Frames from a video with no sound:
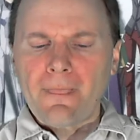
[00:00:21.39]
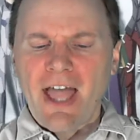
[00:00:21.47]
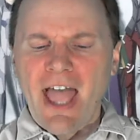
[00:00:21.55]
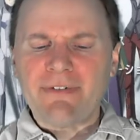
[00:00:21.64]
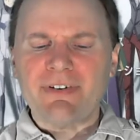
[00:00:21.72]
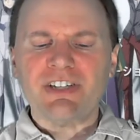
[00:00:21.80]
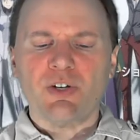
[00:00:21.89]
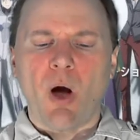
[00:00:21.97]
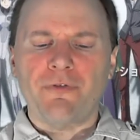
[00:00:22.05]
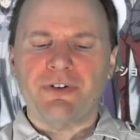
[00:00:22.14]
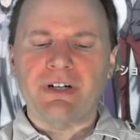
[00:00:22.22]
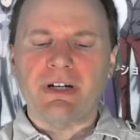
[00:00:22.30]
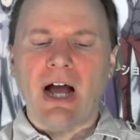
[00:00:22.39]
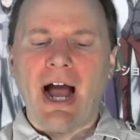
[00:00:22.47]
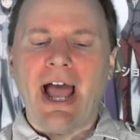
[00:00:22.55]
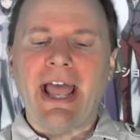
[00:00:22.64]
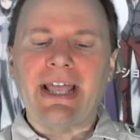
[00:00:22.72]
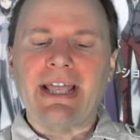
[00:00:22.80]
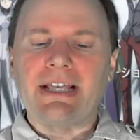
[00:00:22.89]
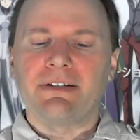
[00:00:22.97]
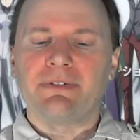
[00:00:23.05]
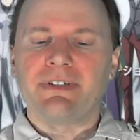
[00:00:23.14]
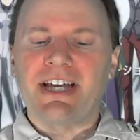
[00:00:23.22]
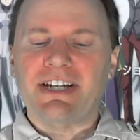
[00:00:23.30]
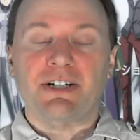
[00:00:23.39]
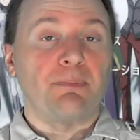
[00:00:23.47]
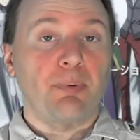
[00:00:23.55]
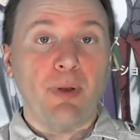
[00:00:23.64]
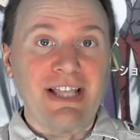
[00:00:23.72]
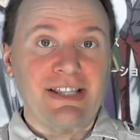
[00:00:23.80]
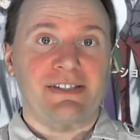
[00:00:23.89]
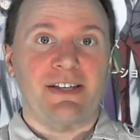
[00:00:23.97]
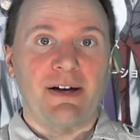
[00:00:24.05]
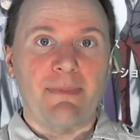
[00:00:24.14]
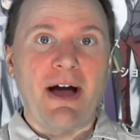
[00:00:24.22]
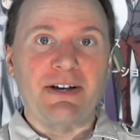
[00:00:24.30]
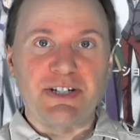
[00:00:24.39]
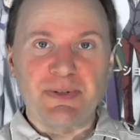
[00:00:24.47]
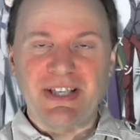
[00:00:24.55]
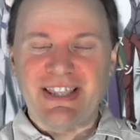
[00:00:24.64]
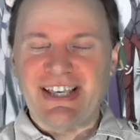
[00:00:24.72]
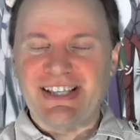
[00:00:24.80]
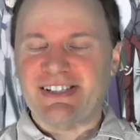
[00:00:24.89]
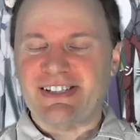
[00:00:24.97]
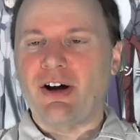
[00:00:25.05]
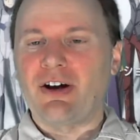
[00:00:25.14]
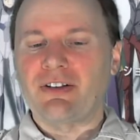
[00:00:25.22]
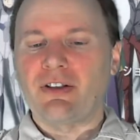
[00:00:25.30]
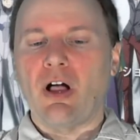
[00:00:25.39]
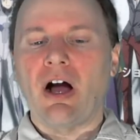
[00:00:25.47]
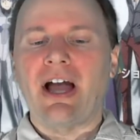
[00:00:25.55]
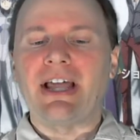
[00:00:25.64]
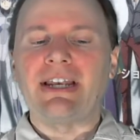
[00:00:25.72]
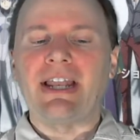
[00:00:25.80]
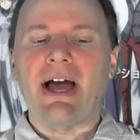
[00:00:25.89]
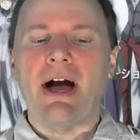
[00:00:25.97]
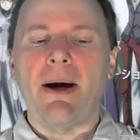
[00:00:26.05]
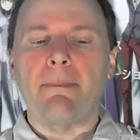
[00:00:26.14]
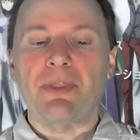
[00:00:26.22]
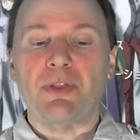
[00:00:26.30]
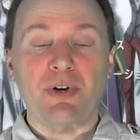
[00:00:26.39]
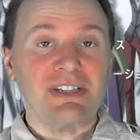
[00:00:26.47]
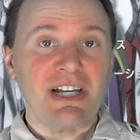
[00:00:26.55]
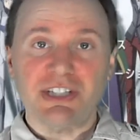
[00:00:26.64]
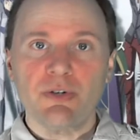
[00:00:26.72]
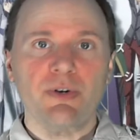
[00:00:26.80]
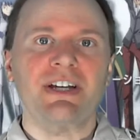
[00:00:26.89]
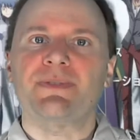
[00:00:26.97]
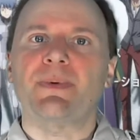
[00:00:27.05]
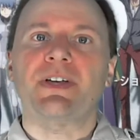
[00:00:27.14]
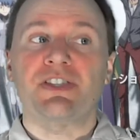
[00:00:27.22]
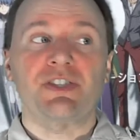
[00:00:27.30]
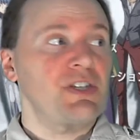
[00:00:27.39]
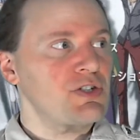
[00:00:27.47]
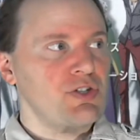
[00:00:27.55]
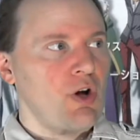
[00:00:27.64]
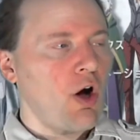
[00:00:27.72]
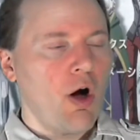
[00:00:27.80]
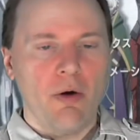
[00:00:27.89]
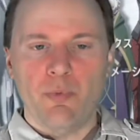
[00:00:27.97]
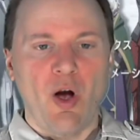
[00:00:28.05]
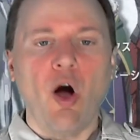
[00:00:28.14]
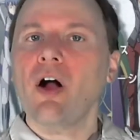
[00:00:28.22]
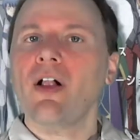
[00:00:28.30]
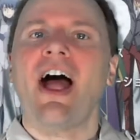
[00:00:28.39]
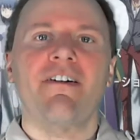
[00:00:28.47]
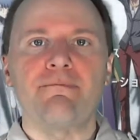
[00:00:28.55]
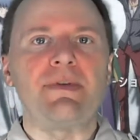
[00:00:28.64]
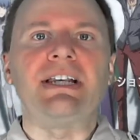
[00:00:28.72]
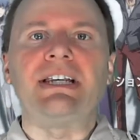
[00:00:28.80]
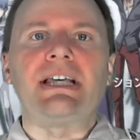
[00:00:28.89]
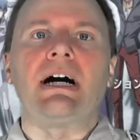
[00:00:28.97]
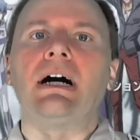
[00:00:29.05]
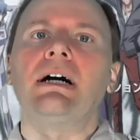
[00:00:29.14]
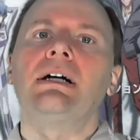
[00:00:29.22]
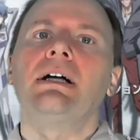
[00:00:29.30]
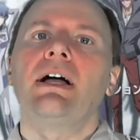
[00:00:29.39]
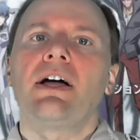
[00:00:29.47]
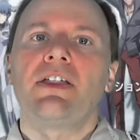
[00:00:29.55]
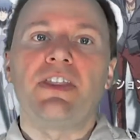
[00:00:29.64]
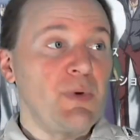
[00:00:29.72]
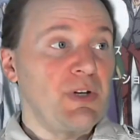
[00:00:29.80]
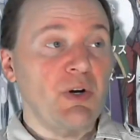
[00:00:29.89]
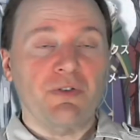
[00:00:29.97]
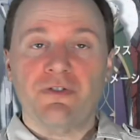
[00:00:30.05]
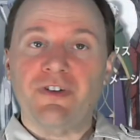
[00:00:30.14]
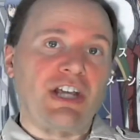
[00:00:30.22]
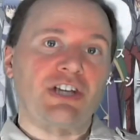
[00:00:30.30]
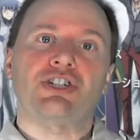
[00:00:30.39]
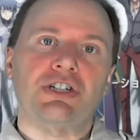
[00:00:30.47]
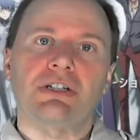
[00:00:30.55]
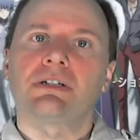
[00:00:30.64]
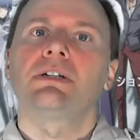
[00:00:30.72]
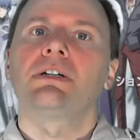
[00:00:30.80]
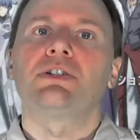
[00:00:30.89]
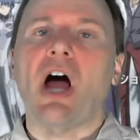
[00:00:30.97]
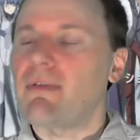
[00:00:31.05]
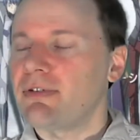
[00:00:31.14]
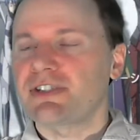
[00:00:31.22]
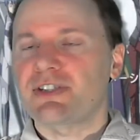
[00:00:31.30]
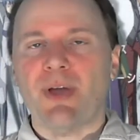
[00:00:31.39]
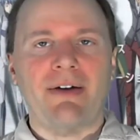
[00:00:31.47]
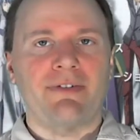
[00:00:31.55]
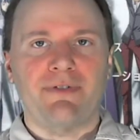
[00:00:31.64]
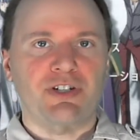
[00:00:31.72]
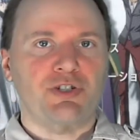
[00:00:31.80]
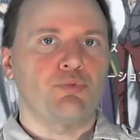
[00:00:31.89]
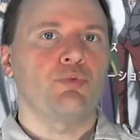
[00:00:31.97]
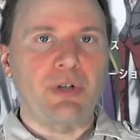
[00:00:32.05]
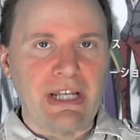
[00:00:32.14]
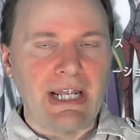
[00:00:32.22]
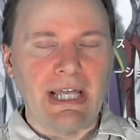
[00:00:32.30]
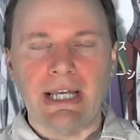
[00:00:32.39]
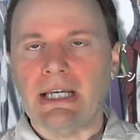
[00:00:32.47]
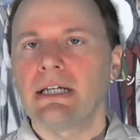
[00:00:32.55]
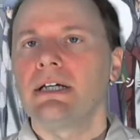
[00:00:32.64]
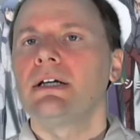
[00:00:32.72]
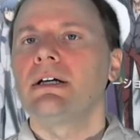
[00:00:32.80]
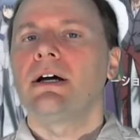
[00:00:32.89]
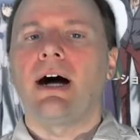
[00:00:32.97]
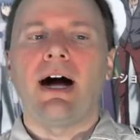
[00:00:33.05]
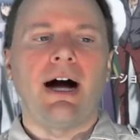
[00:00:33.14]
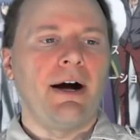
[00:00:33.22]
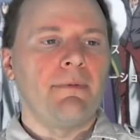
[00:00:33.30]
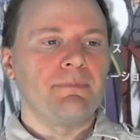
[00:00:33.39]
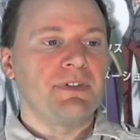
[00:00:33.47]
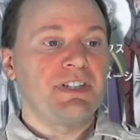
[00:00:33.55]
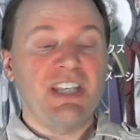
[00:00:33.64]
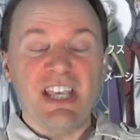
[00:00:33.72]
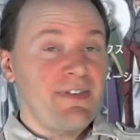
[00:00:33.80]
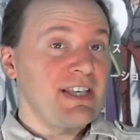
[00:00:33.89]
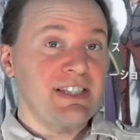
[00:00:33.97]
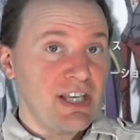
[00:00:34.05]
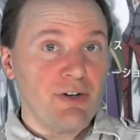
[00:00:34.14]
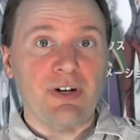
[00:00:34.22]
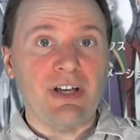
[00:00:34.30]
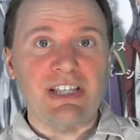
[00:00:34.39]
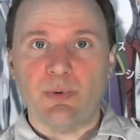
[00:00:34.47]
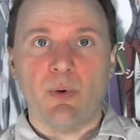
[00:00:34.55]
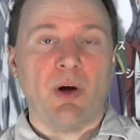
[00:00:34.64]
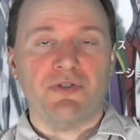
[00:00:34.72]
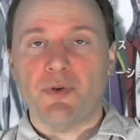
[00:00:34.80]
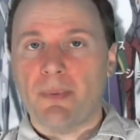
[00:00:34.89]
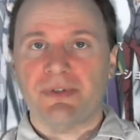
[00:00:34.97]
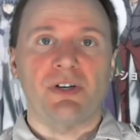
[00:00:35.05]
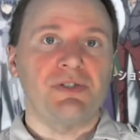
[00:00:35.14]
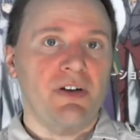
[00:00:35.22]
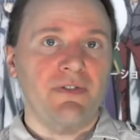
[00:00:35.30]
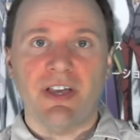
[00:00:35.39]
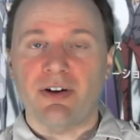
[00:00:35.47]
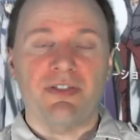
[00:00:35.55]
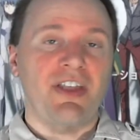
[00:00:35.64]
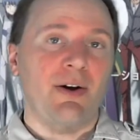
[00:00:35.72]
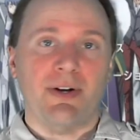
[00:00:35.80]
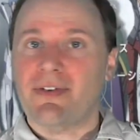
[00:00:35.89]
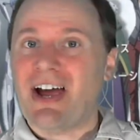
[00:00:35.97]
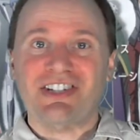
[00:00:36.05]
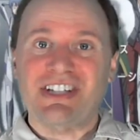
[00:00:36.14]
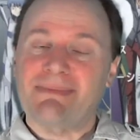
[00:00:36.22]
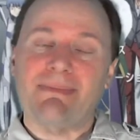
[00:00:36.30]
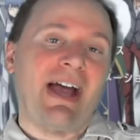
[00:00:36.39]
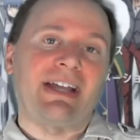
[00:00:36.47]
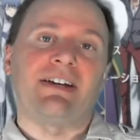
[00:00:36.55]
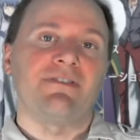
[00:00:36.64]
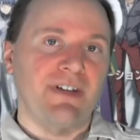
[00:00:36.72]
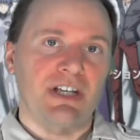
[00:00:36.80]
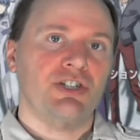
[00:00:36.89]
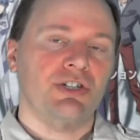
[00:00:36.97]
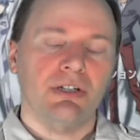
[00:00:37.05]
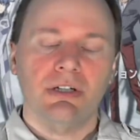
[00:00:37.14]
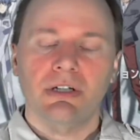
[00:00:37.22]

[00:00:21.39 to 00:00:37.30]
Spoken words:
Every so often, I get complaints about doing this online, but the reason I do it is because we all have media that we don't finish. Novels that we haven't finished reading, TV series we watch a few episodes of here and there, we never actually get back in and finish.